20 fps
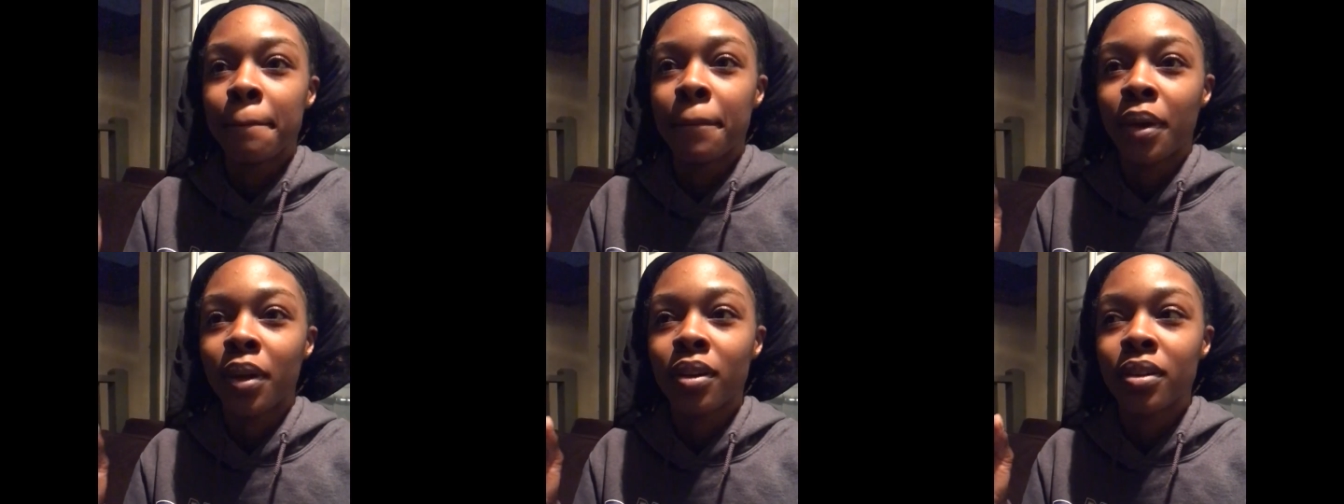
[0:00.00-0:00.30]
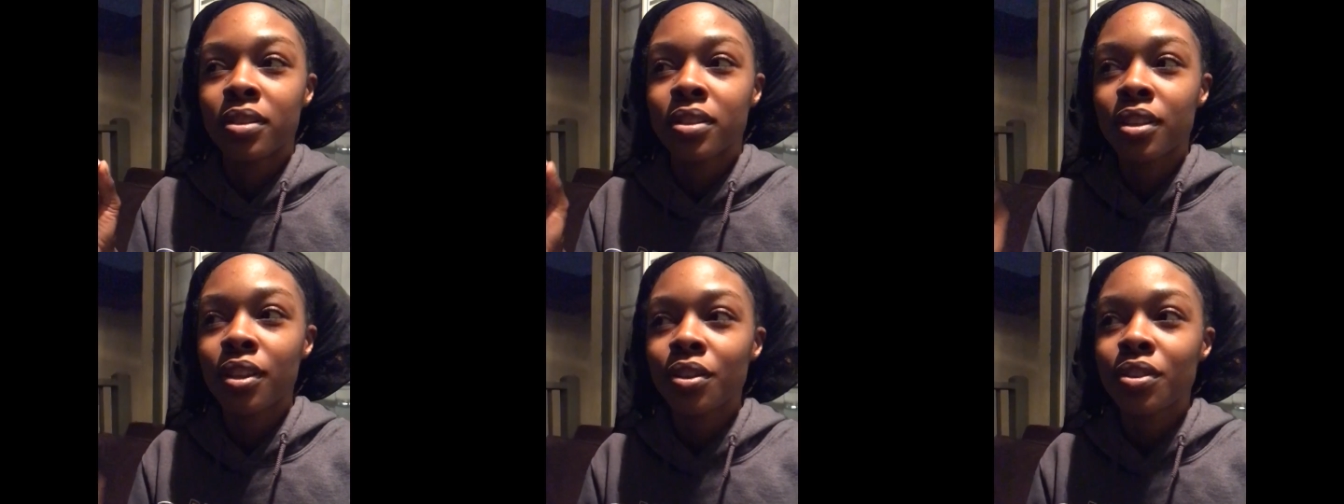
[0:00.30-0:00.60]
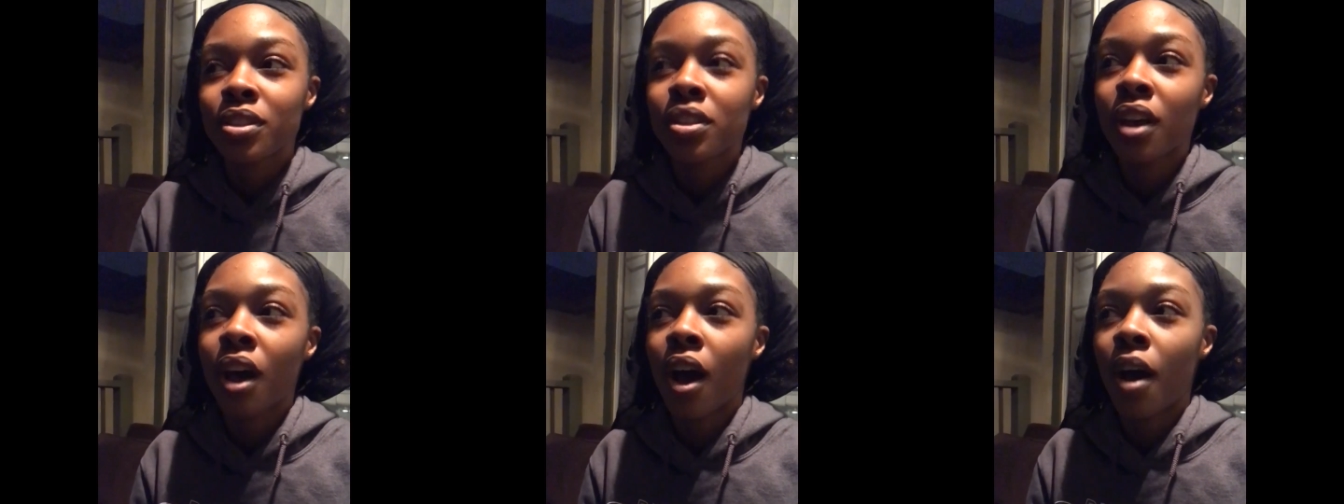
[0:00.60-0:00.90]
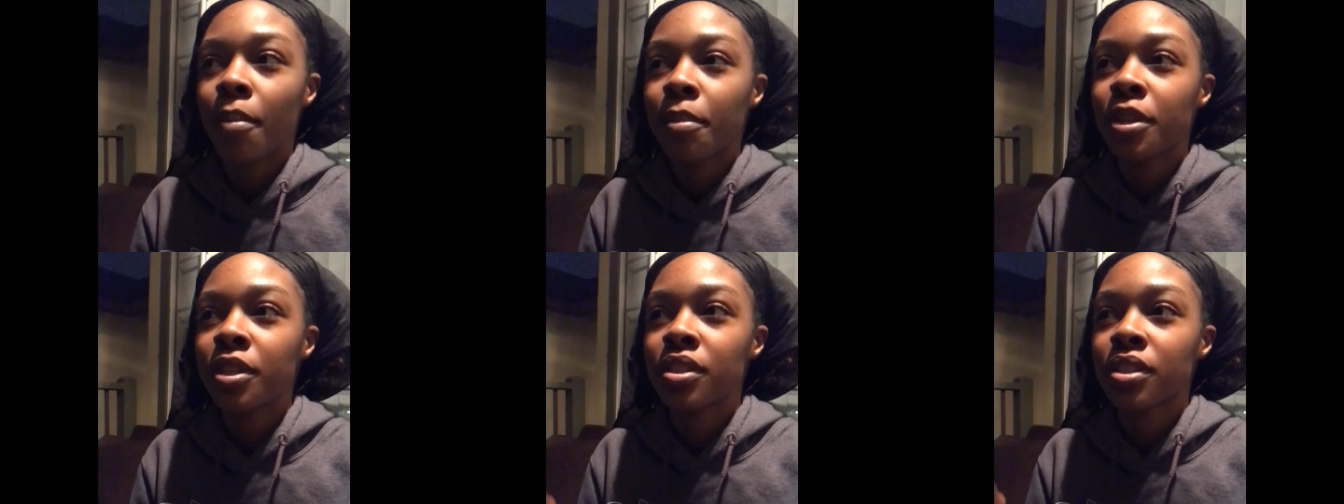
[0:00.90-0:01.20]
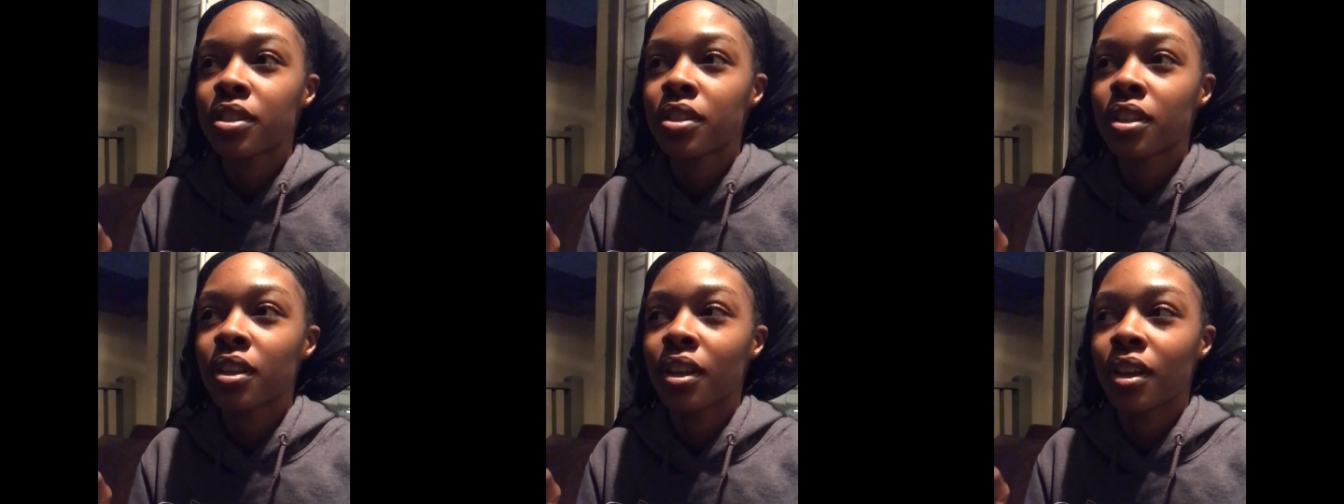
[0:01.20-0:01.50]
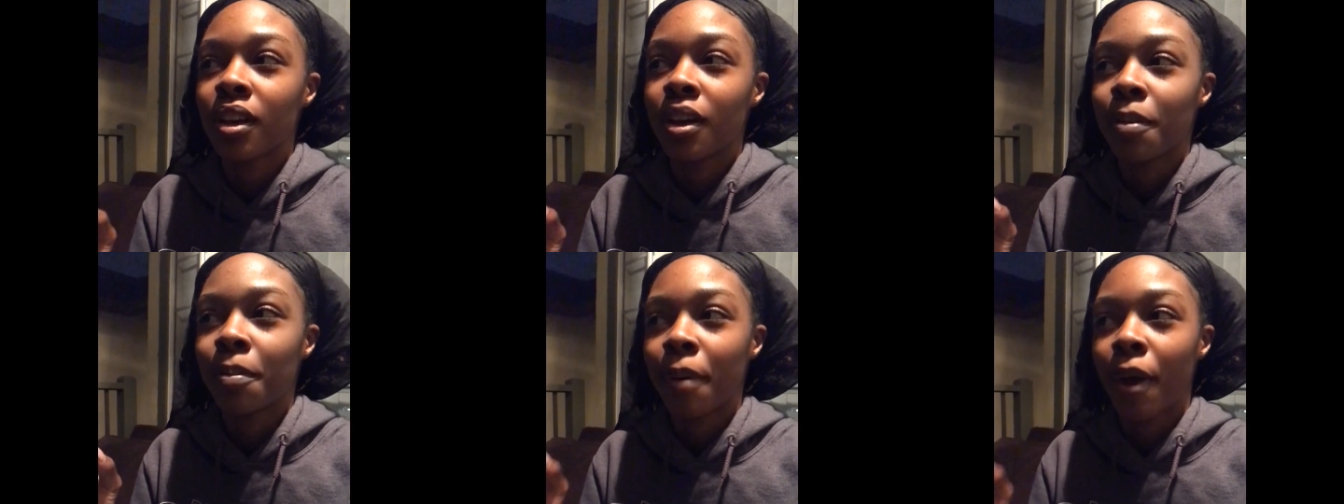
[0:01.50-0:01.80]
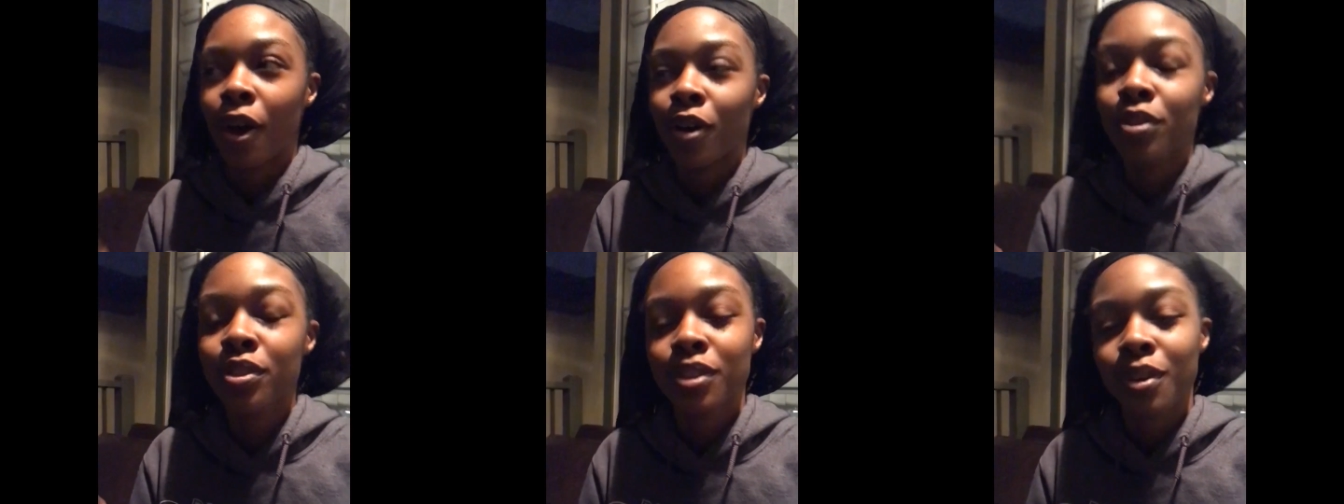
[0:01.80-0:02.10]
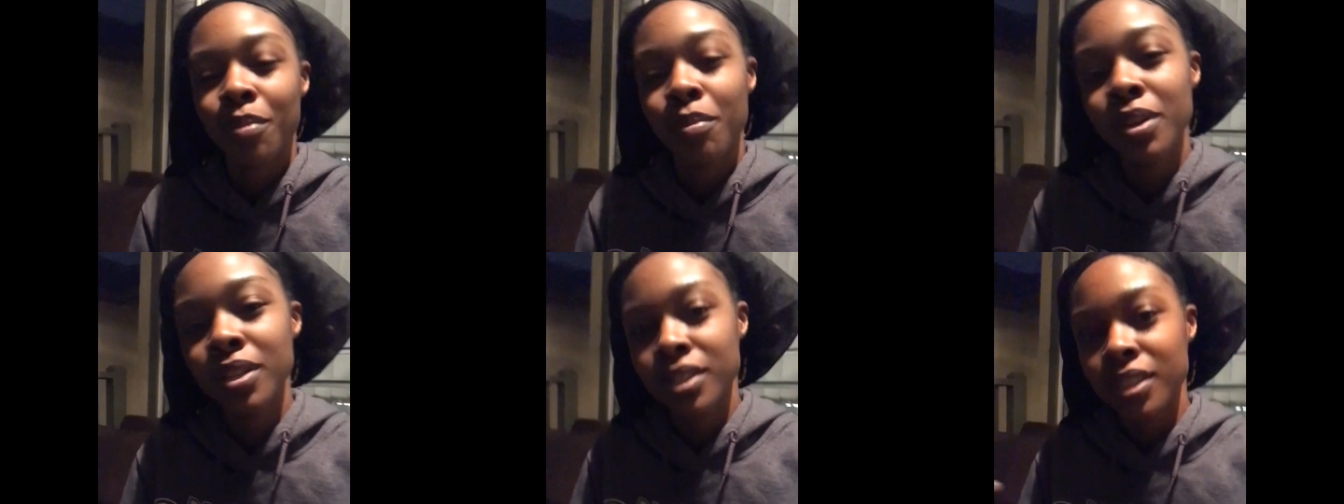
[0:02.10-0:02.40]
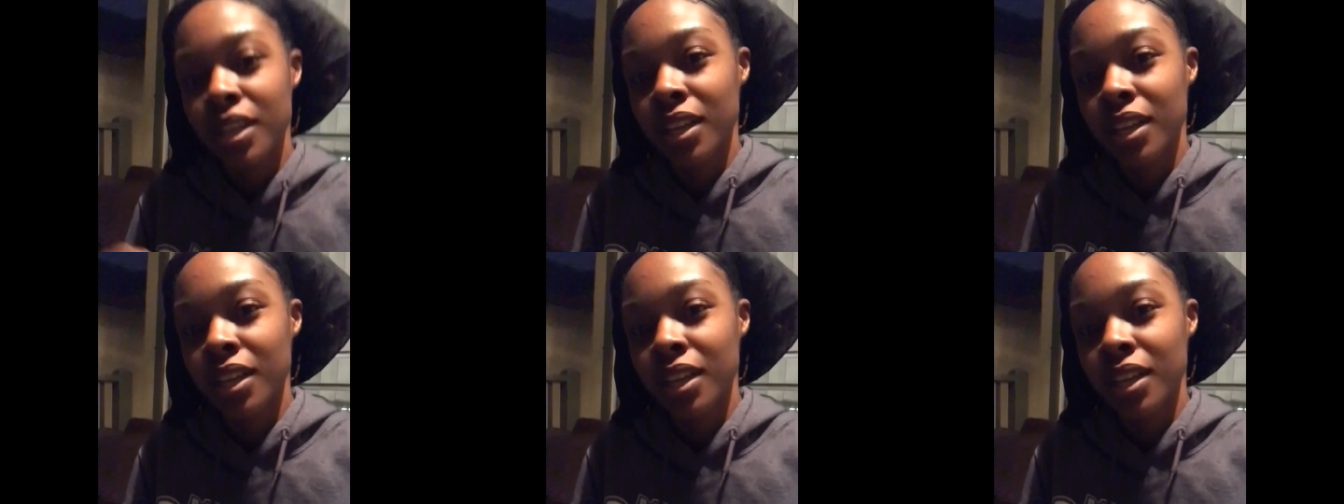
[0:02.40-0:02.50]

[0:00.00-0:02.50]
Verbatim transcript: but it's those comments about someone